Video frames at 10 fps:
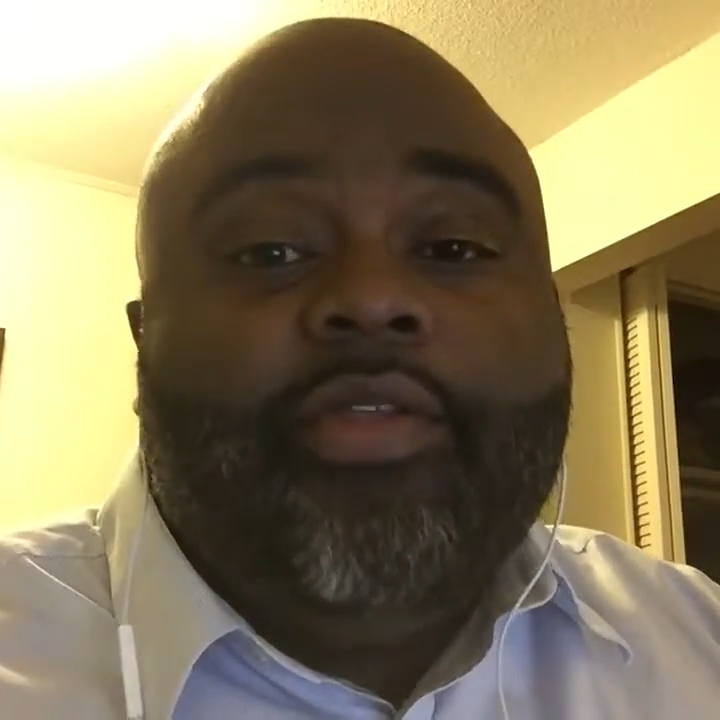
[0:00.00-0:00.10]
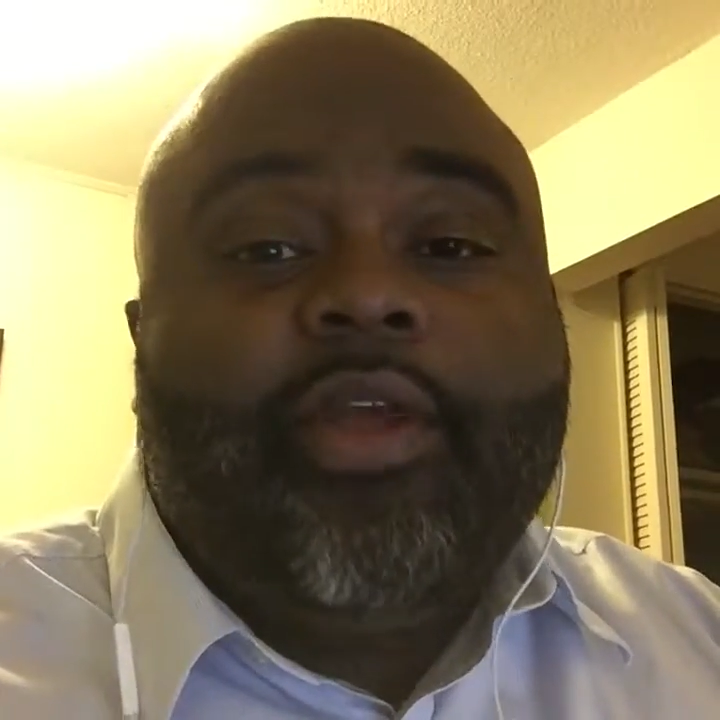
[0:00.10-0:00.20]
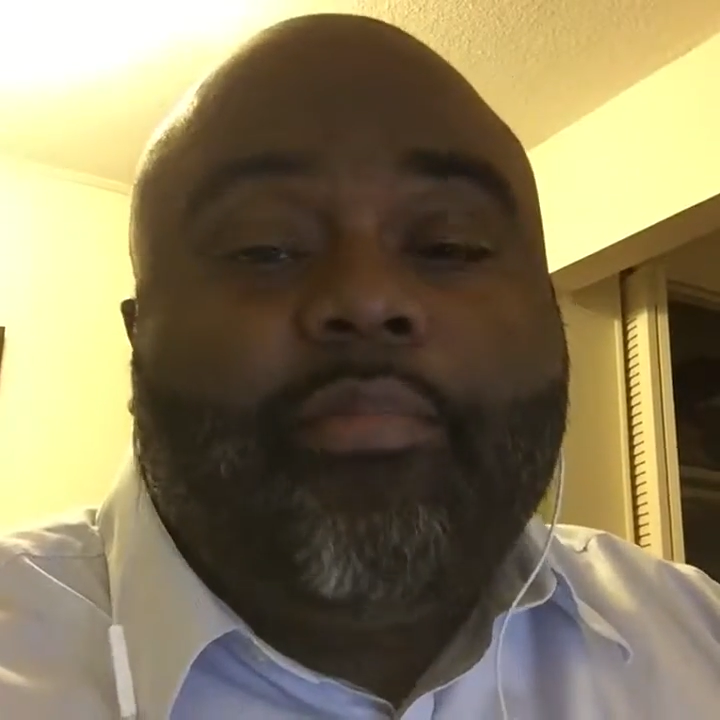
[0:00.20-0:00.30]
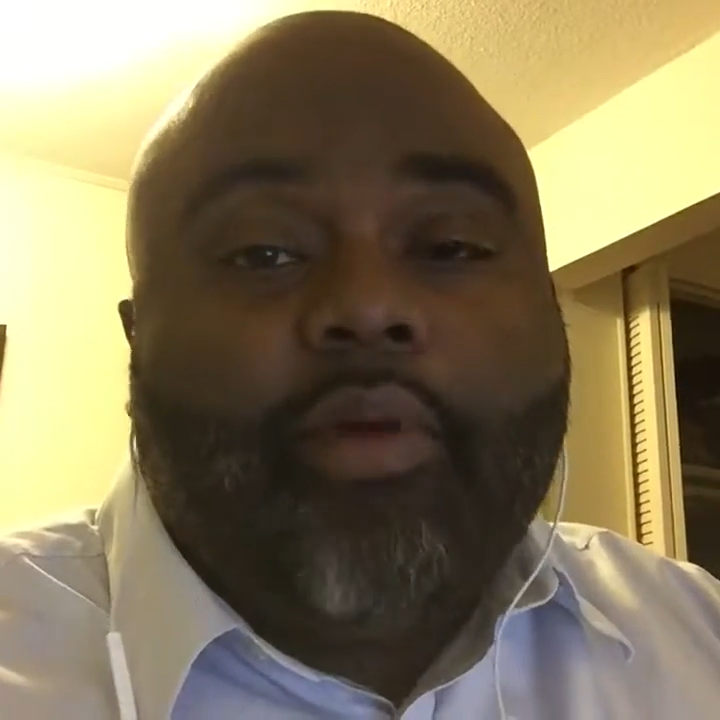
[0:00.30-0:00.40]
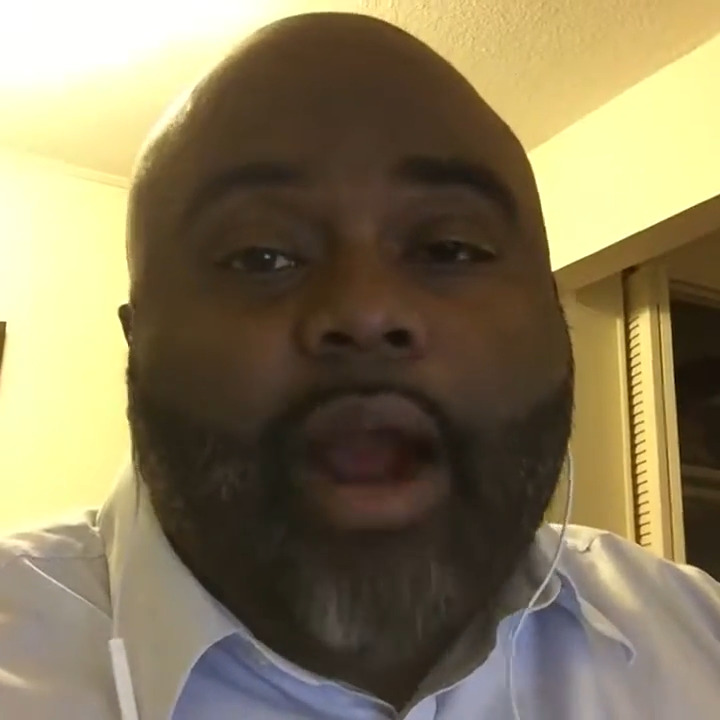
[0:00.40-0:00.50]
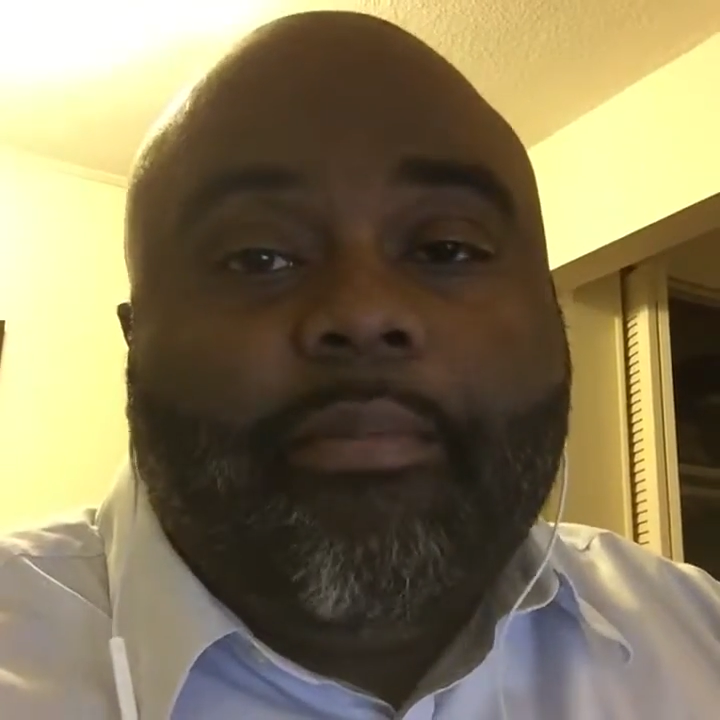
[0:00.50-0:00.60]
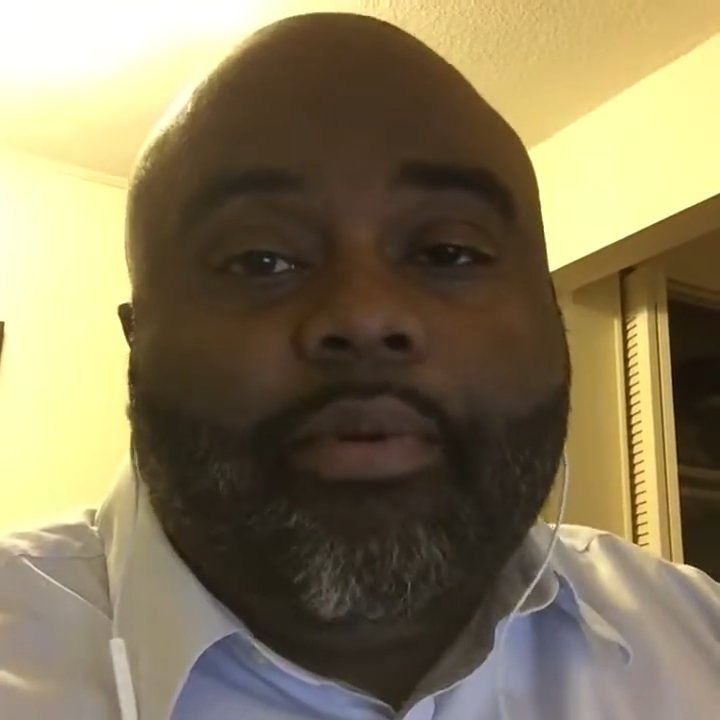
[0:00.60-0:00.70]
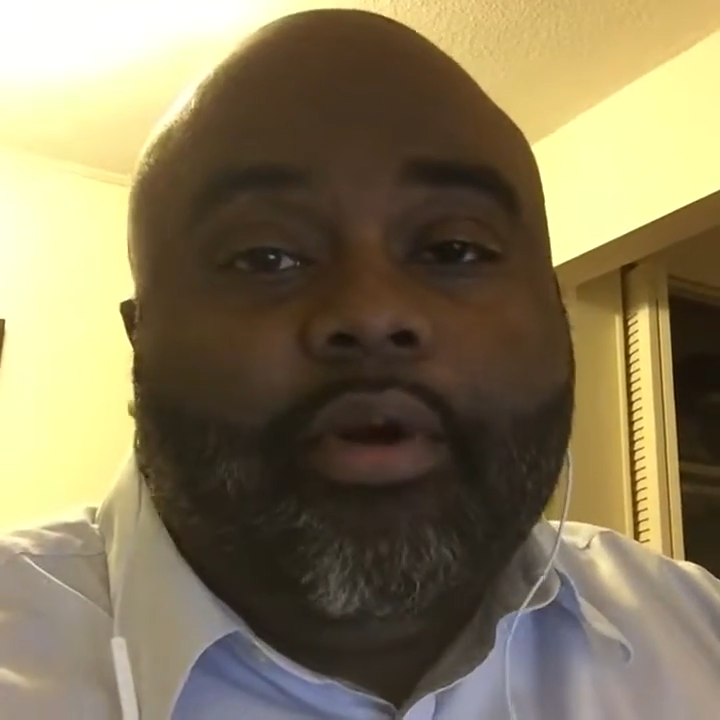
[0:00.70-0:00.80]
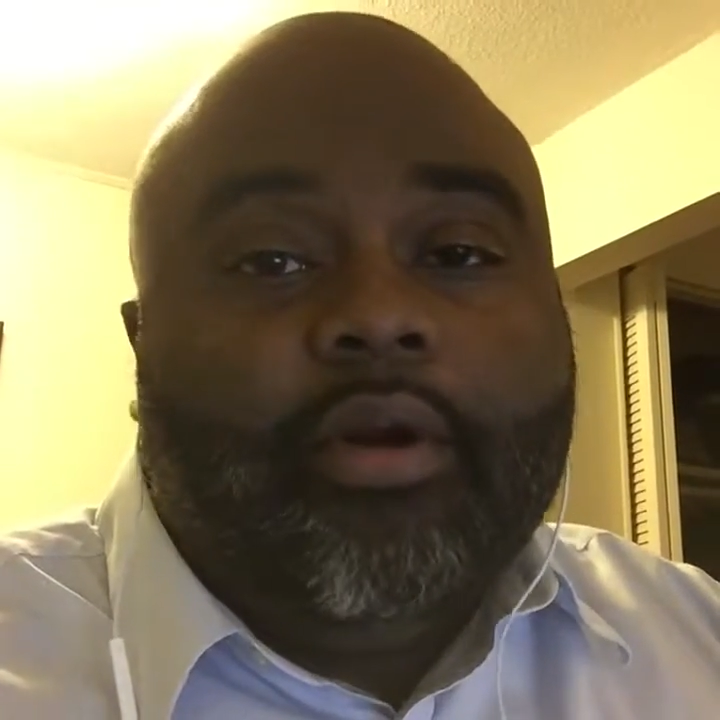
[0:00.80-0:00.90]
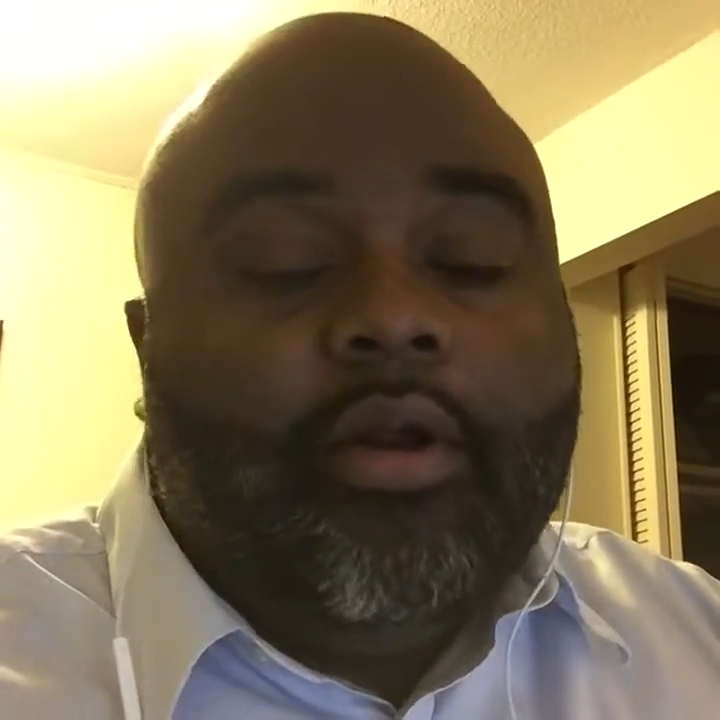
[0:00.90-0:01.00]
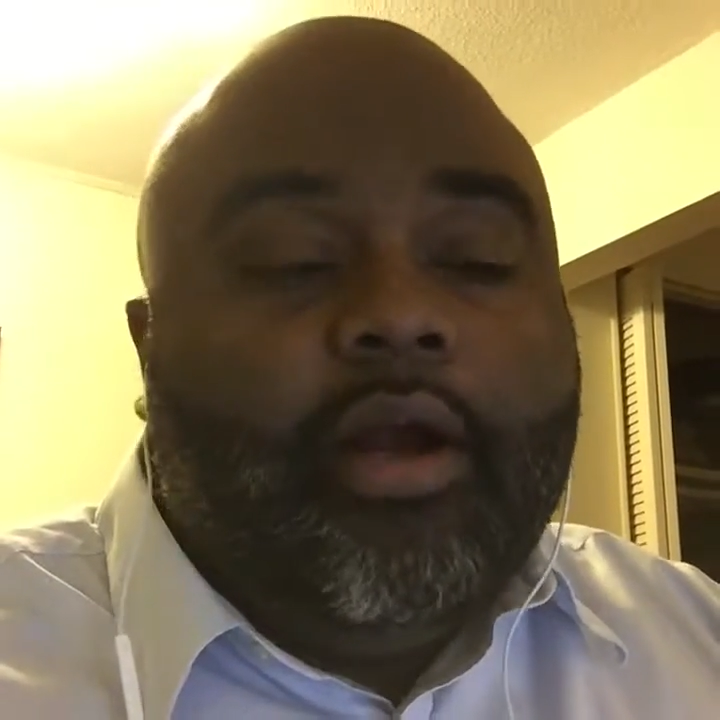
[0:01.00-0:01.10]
the proper